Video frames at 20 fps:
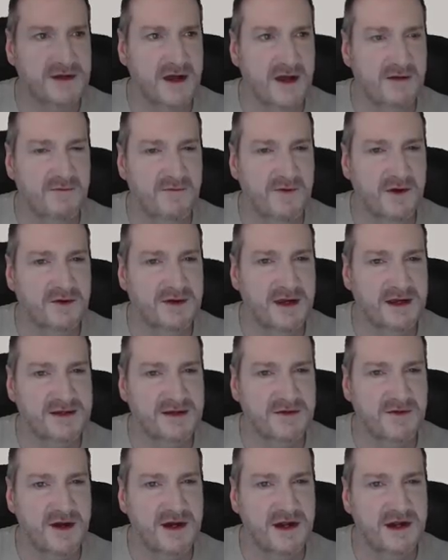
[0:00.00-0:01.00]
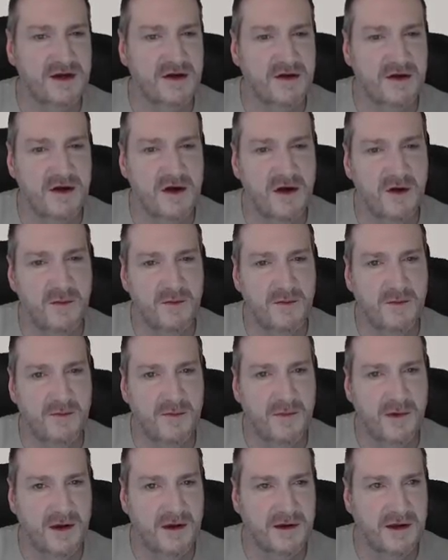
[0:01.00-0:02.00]
website, phil does three D dot com,
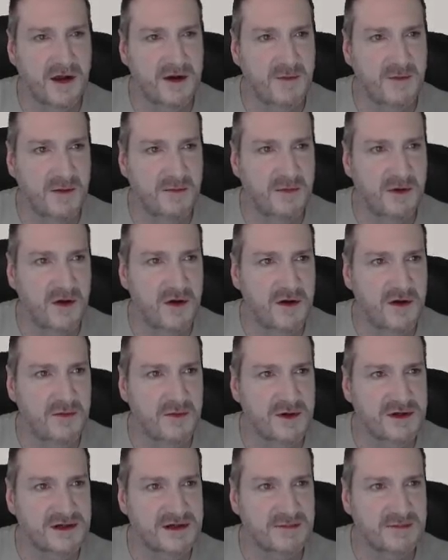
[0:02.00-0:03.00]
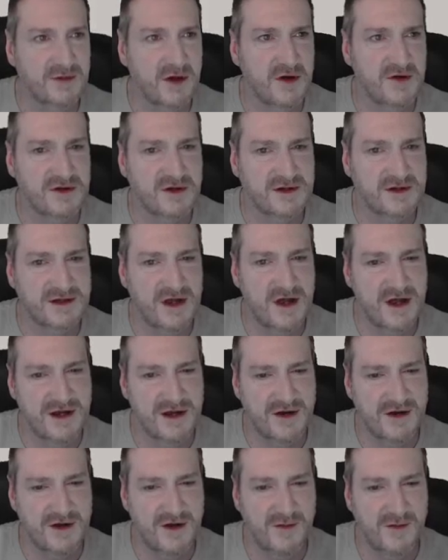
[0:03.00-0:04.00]
and go to my blog, which is blog dot
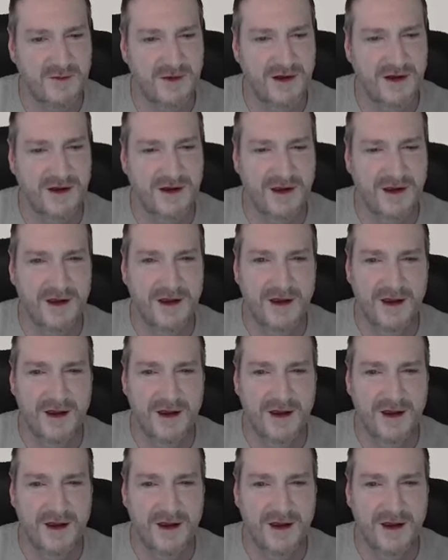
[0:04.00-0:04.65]
sign dot com,